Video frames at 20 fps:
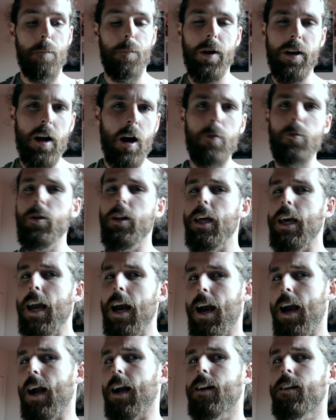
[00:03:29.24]
But not really
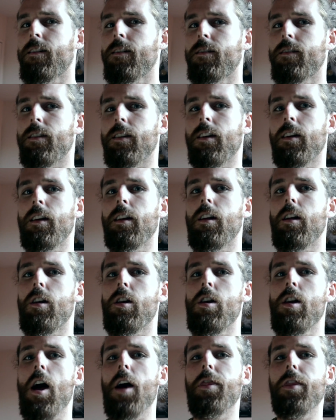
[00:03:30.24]
hacked. See,
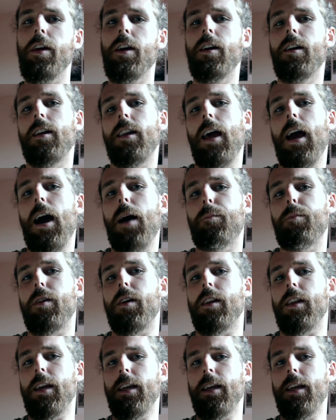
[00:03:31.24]
nothing can happen